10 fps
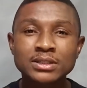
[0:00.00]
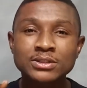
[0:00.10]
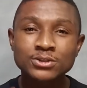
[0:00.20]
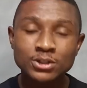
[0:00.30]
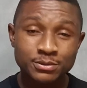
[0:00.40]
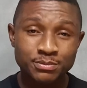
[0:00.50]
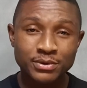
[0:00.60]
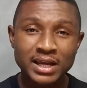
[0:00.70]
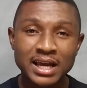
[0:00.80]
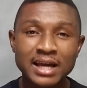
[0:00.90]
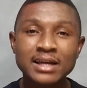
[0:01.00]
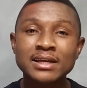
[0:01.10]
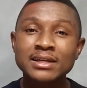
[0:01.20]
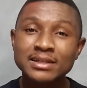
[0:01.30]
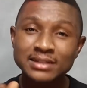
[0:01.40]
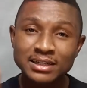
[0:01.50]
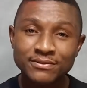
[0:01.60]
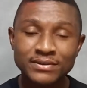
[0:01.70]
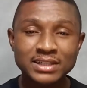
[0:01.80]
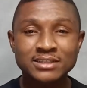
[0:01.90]
Such prayer is an
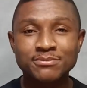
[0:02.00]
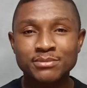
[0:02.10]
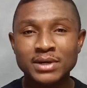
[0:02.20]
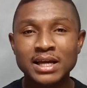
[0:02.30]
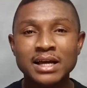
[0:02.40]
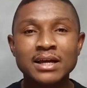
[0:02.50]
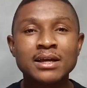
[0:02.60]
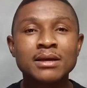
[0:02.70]
effective prayer.